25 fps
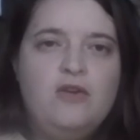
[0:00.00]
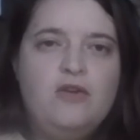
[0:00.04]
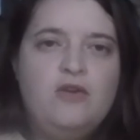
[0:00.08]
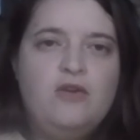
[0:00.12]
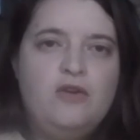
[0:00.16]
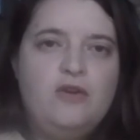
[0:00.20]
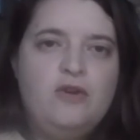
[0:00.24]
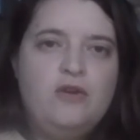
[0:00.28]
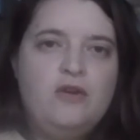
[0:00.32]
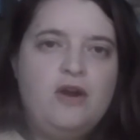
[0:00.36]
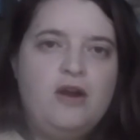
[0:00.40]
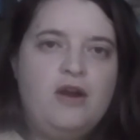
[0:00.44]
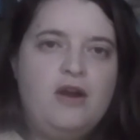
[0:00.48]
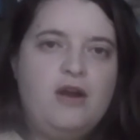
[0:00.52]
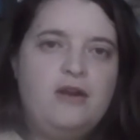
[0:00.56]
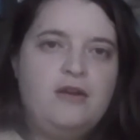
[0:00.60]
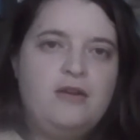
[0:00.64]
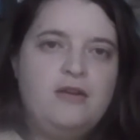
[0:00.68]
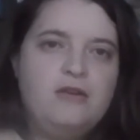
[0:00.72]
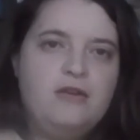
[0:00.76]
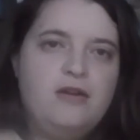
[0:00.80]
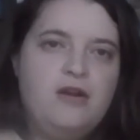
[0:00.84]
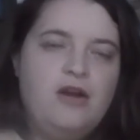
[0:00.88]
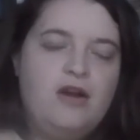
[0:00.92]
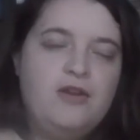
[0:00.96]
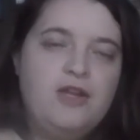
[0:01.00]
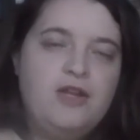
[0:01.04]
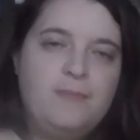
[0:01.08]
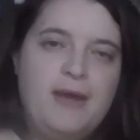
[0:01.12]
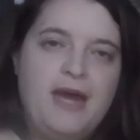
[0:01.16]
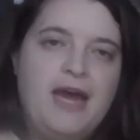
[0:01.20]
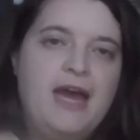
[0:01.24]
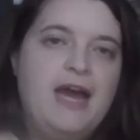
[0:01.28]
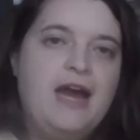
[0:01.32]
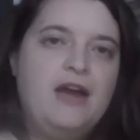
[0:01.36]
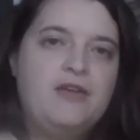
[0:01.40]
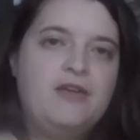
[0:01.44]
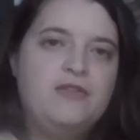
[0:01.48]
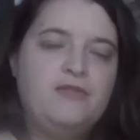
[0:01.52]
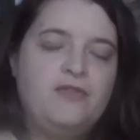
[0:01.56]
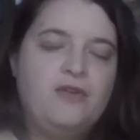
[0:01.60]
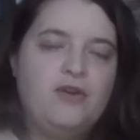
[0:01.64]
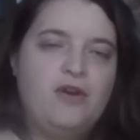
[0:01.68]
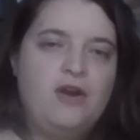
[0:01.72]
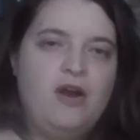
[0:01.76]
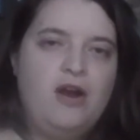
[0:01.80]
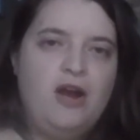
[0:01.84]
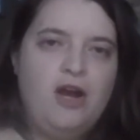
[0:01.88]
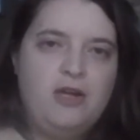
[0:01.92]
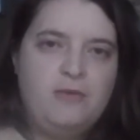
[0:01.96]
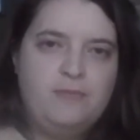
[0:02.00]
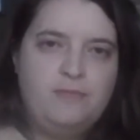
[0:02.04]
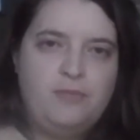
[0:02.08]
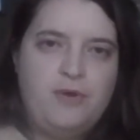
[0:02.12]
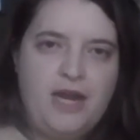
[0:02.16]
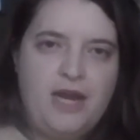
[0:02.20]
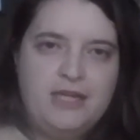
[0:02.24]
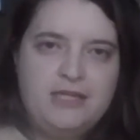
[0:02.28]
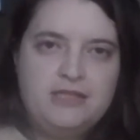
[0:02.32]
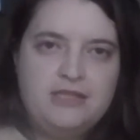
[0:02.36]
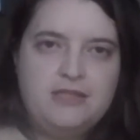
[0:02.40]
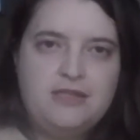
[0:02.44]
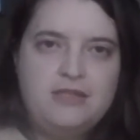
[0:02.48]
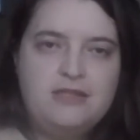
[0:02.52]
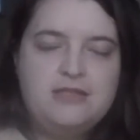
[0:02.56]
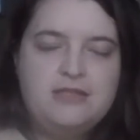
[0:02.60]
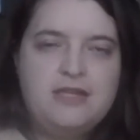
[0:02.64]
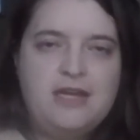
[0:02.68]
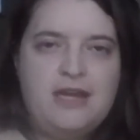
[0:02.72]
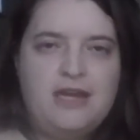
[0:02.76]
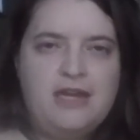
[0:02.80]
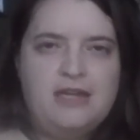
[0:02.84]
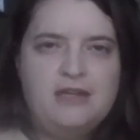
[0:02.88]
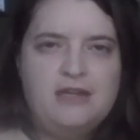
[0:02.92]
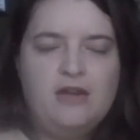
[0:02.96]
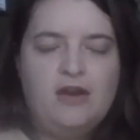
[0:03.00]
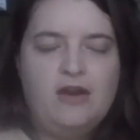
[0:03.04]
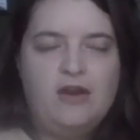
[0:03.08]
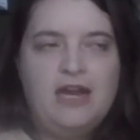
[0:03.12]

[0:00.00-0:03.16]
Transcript: who are on a path for a hard Brexit and